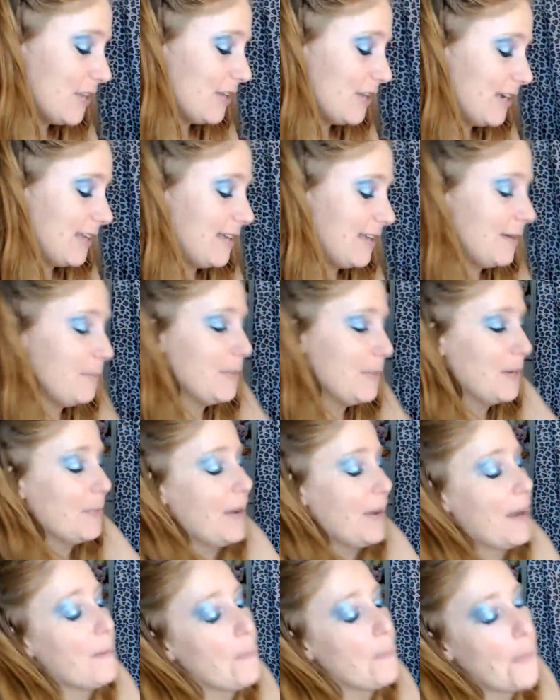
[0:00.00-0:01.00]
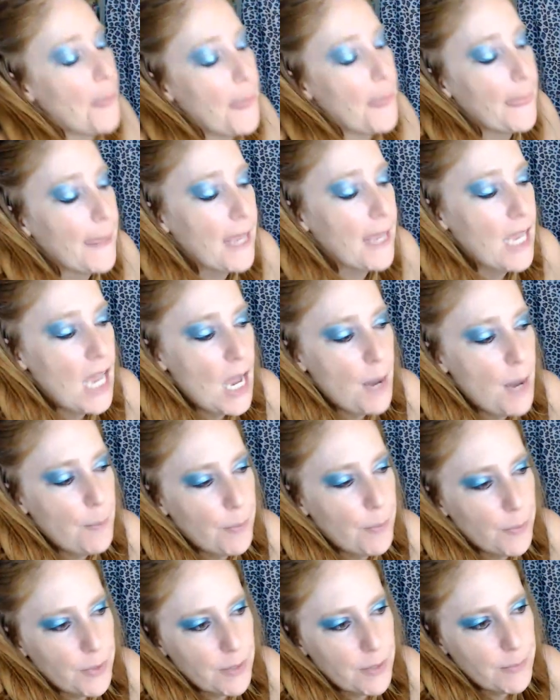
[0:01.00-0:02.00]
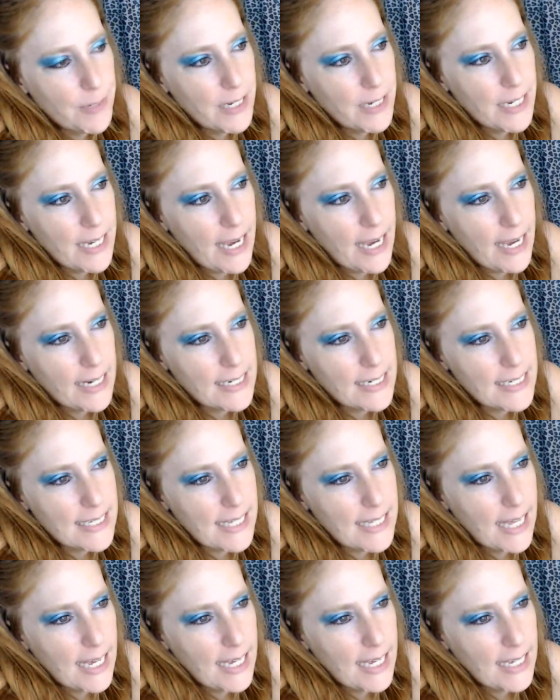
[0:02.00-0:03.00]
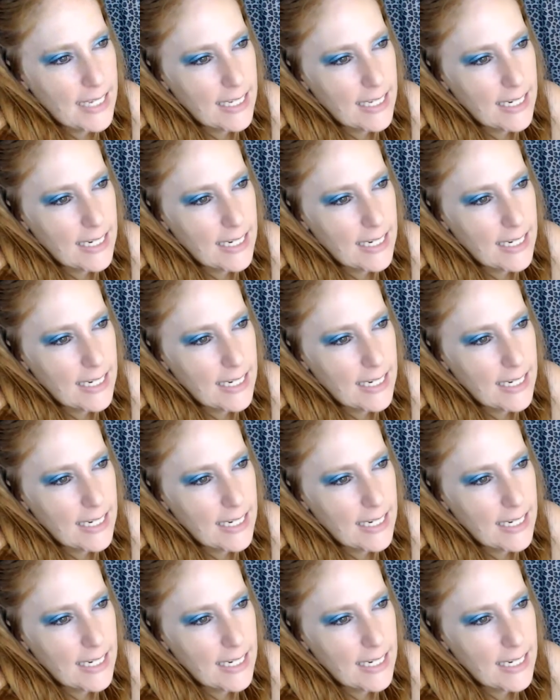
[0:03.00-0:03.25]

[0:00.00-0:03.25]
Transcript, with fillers: at him anyway. But what I'm getting at is that,